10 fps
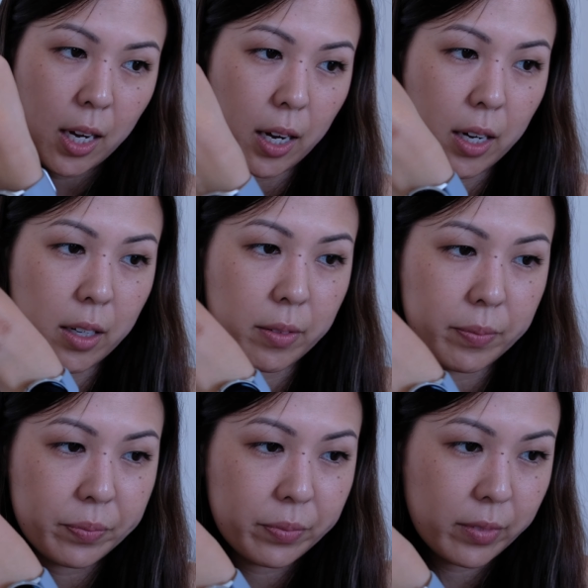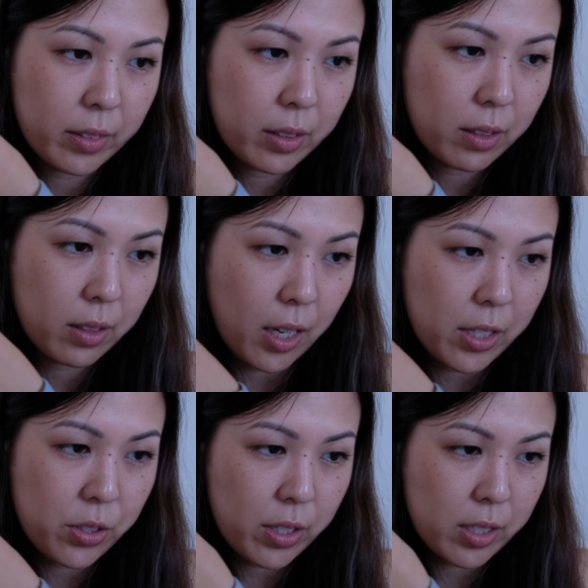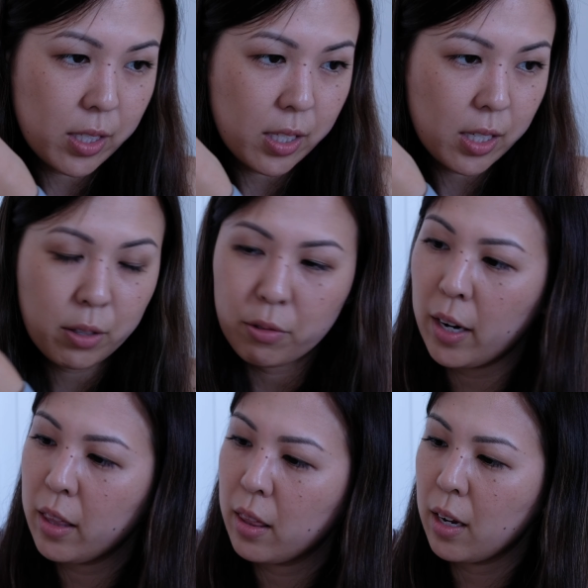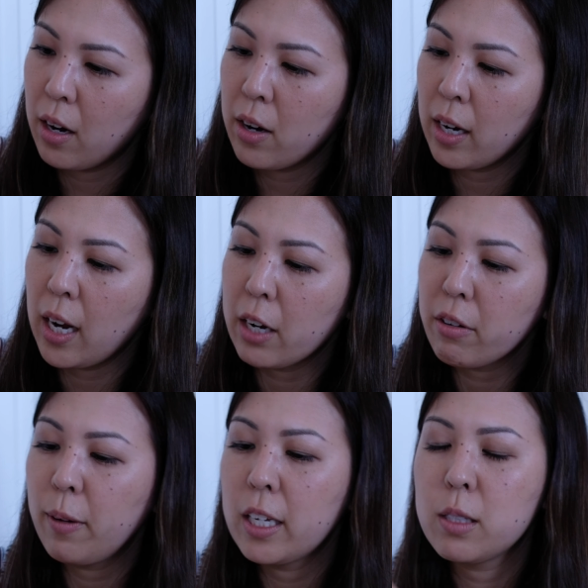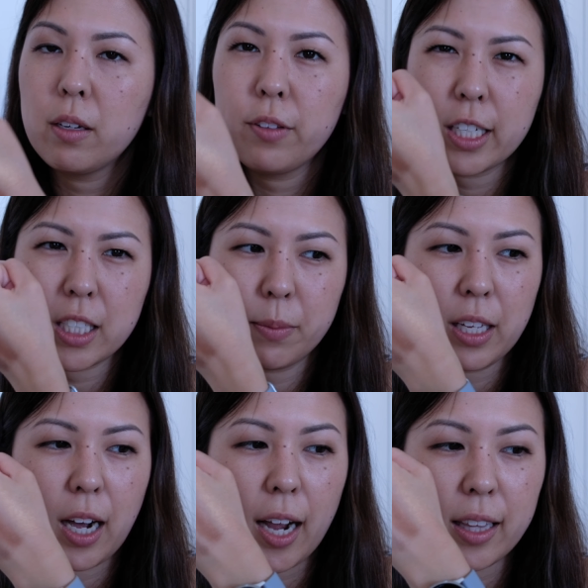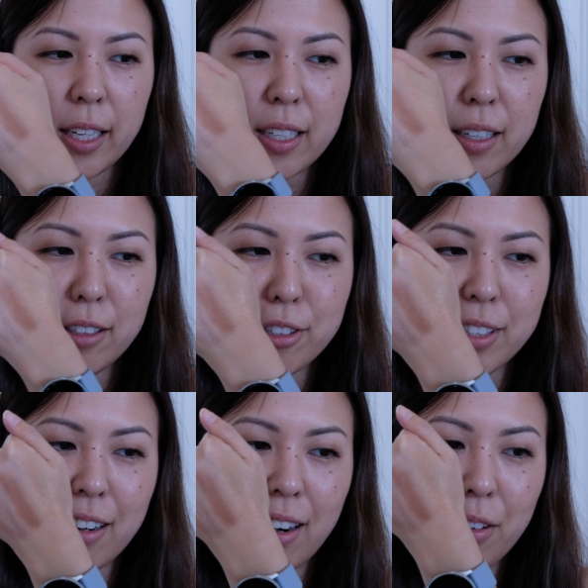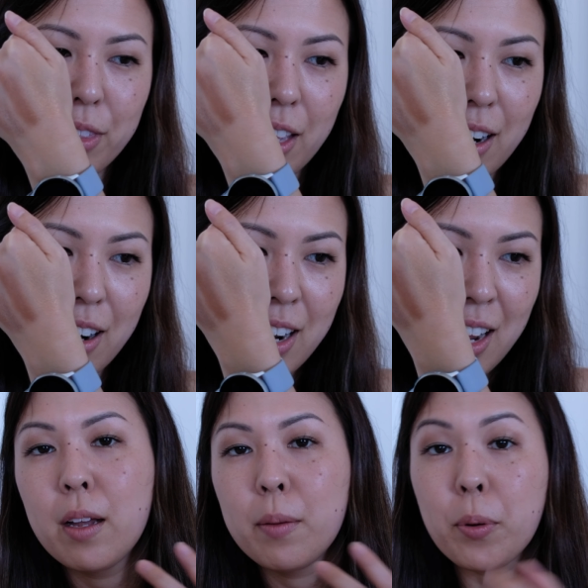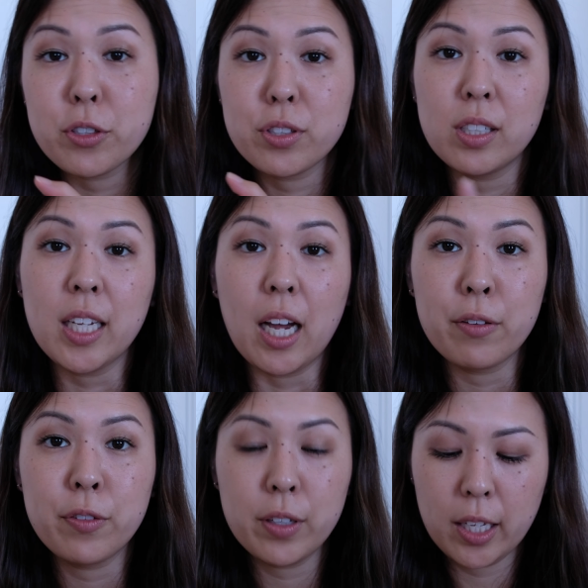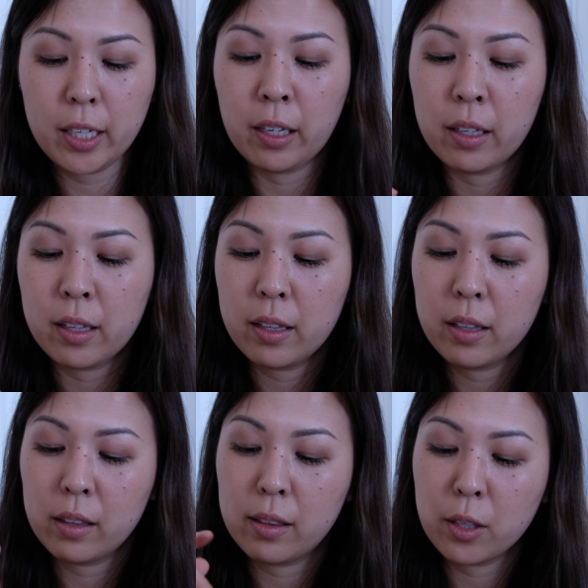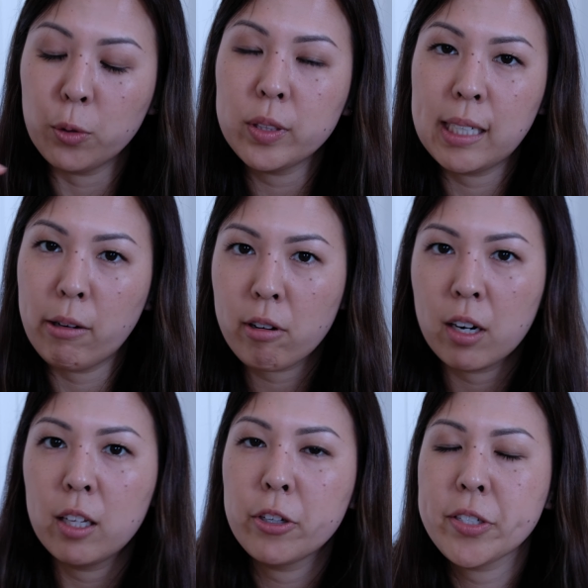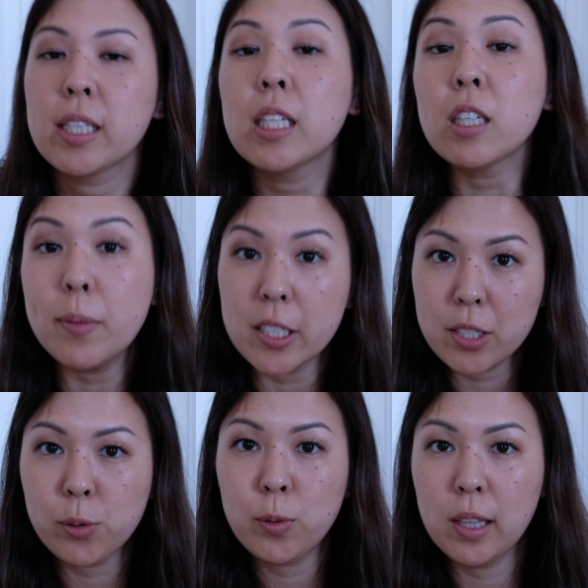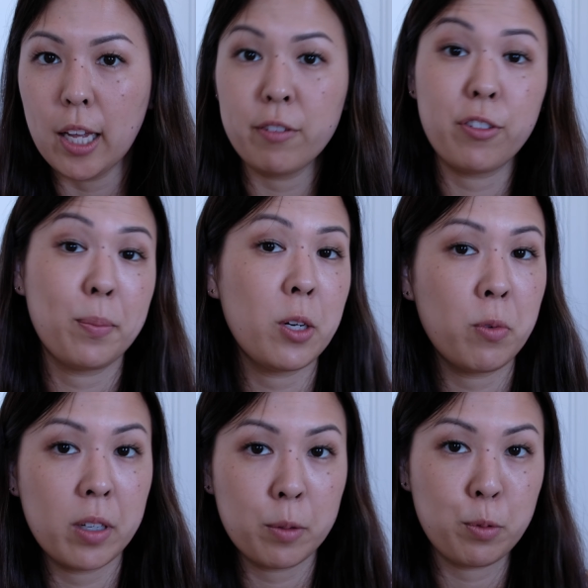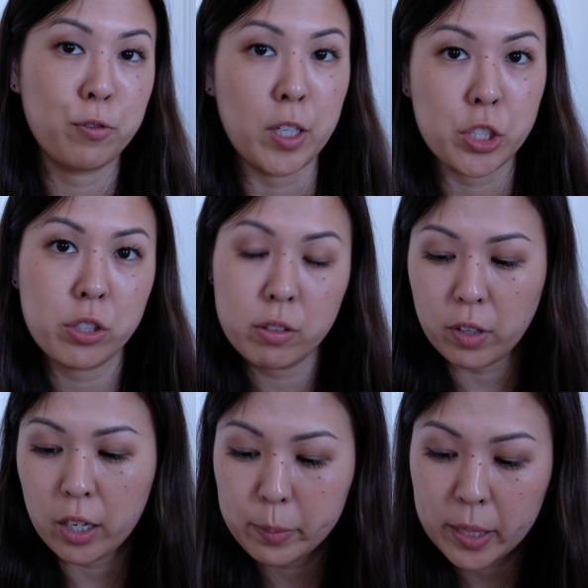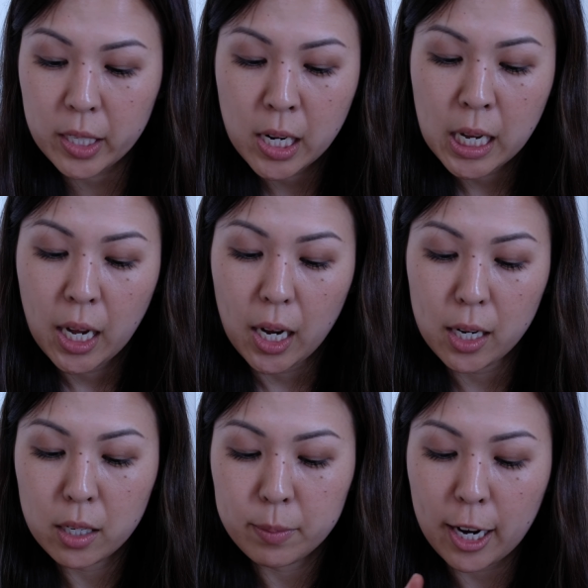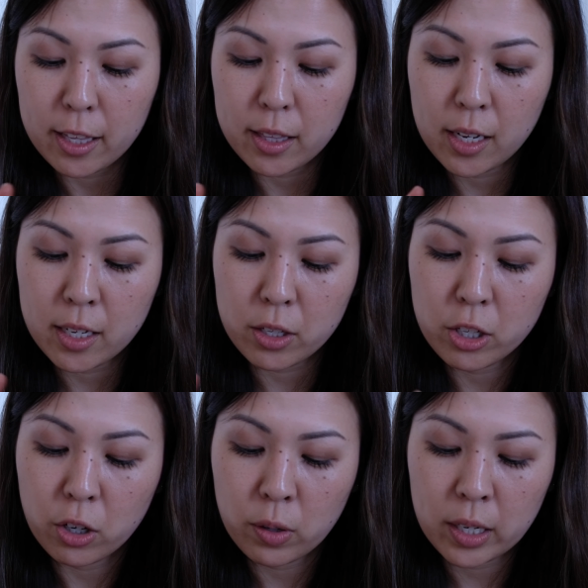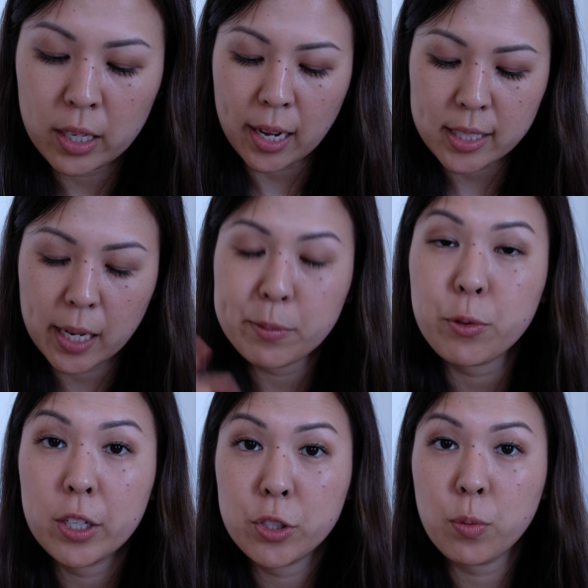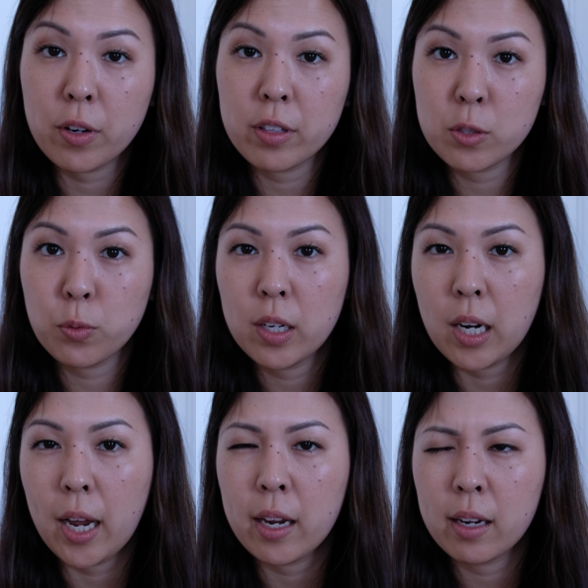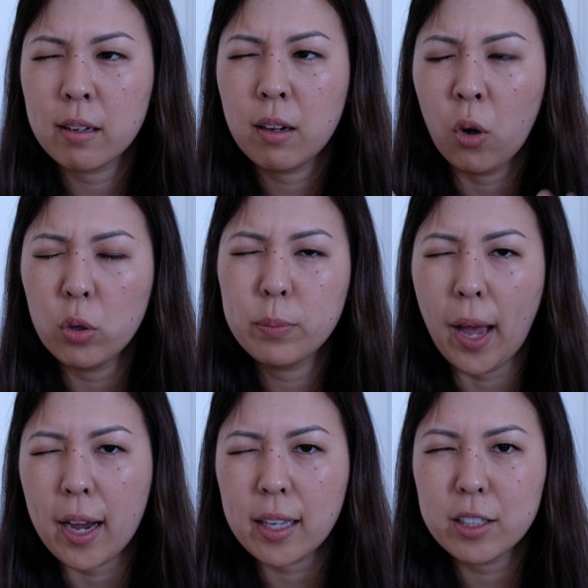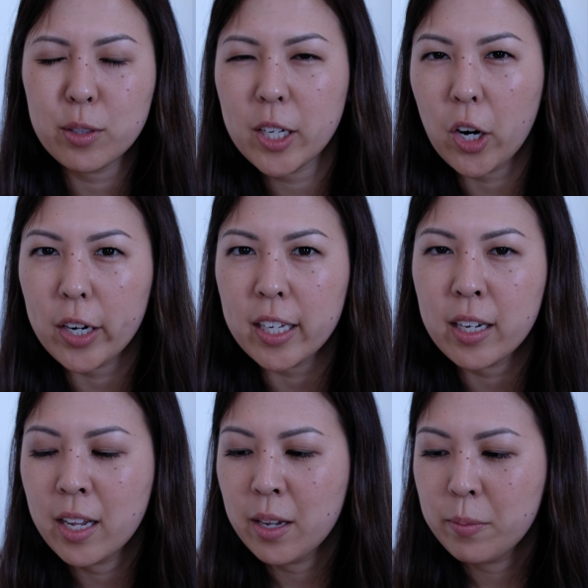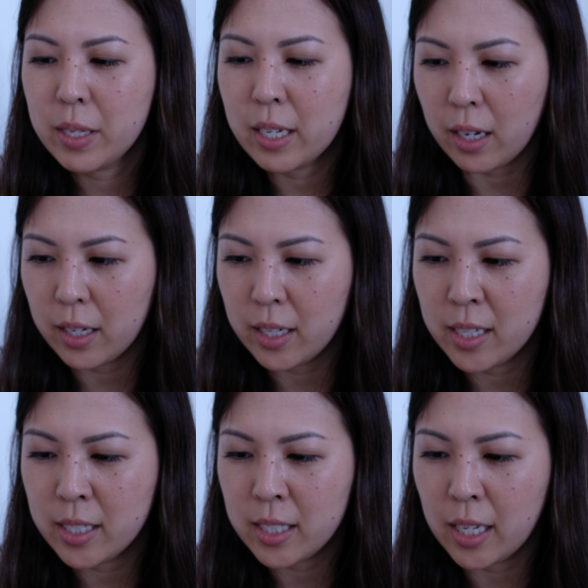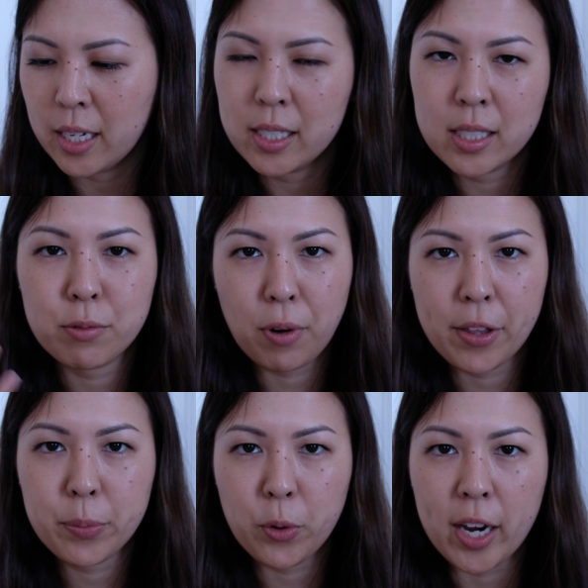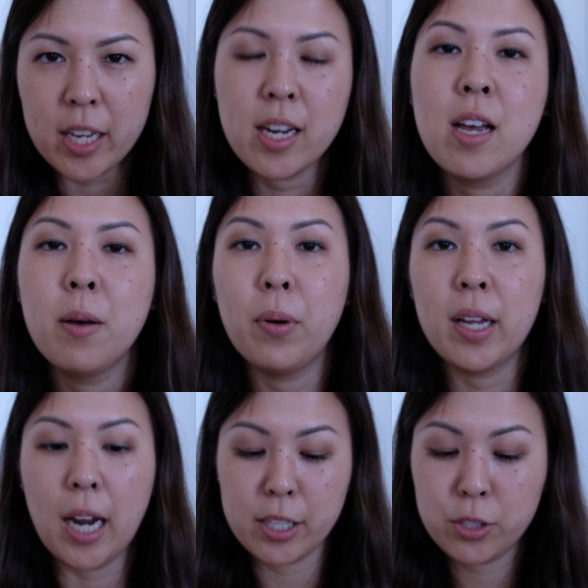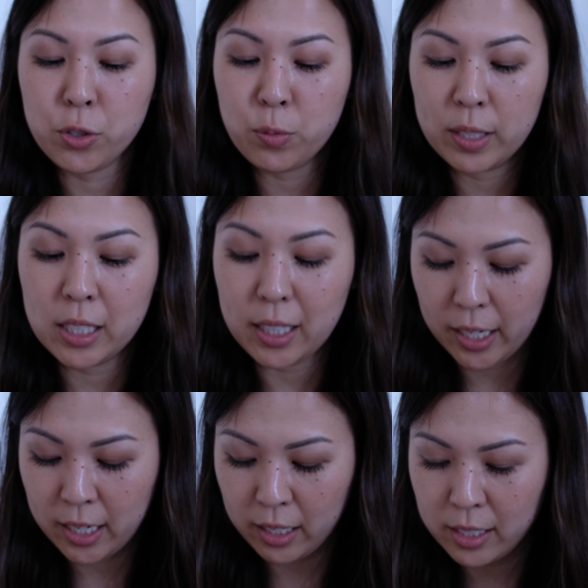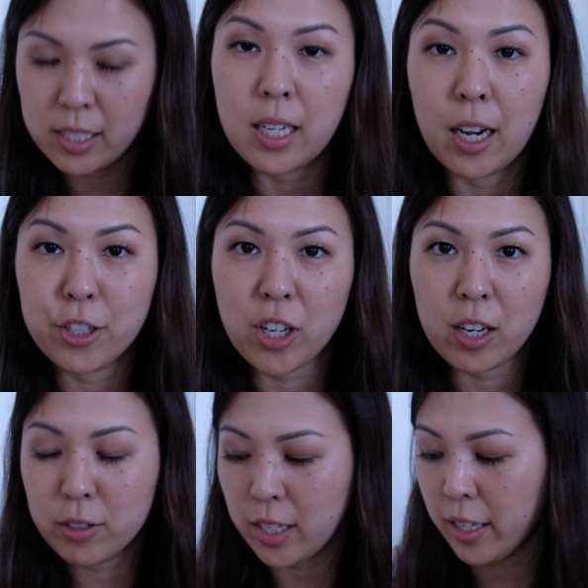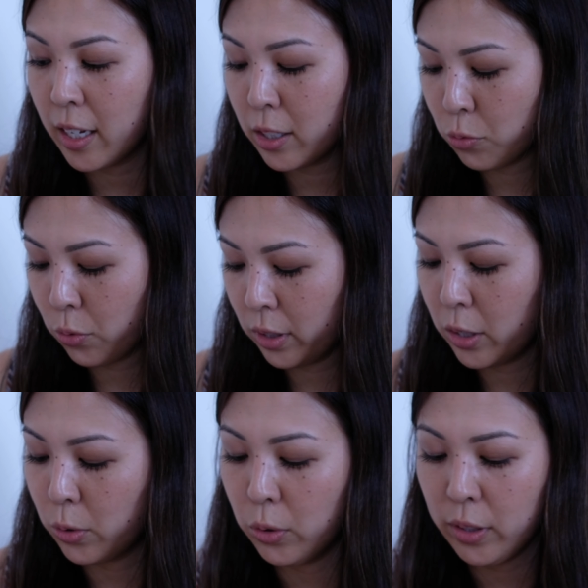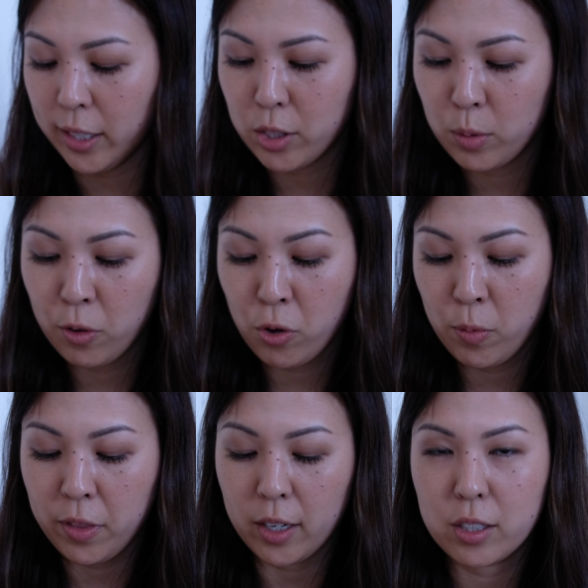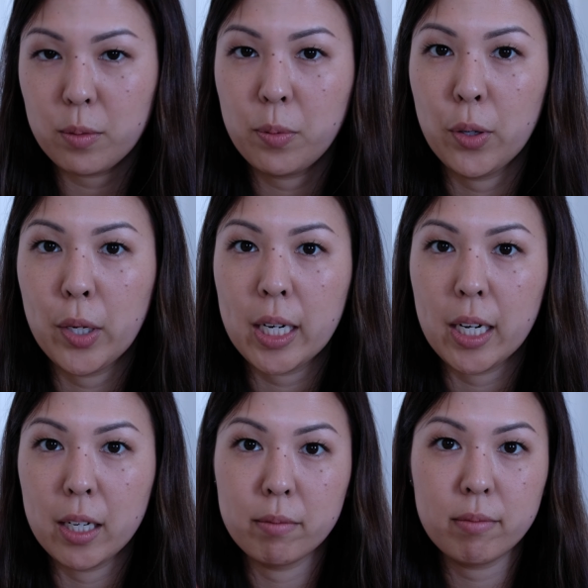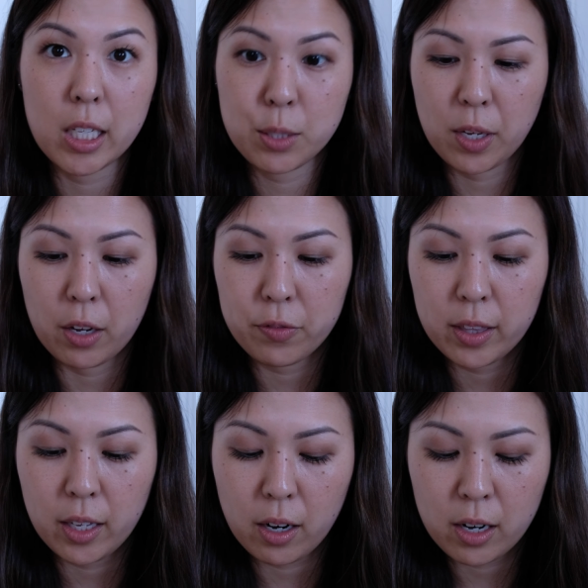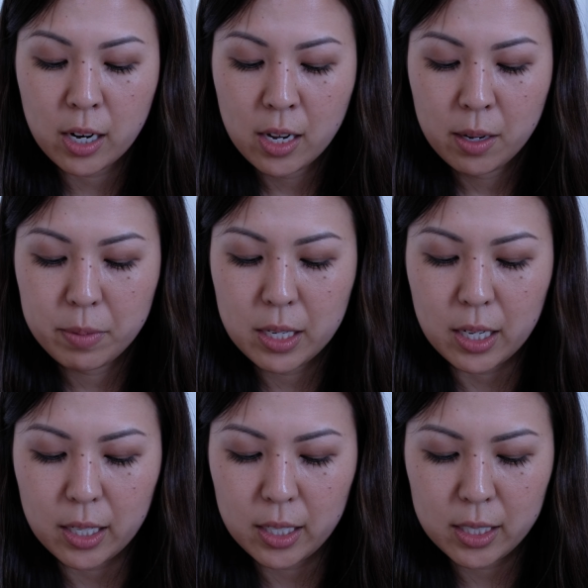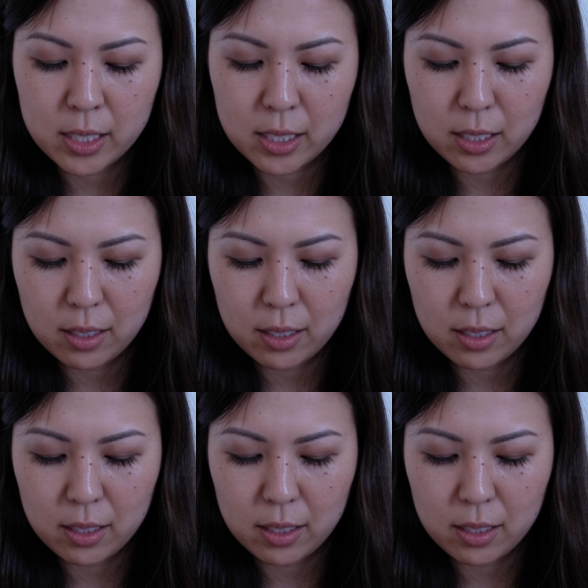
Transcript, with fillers: Um, as you can see right there. It kind of reminds me of like some of the highlight colors that are out there. Personally, I feel like the golden hour color is a little bit too light for me to wear in a professional environment. Um, I think, you know, at times where I do wear this one, I hold back a little bit on it because it is rather bright but I do really like these eyeshadows I think it's really cool that Supergoop thought to put um, SPF in there because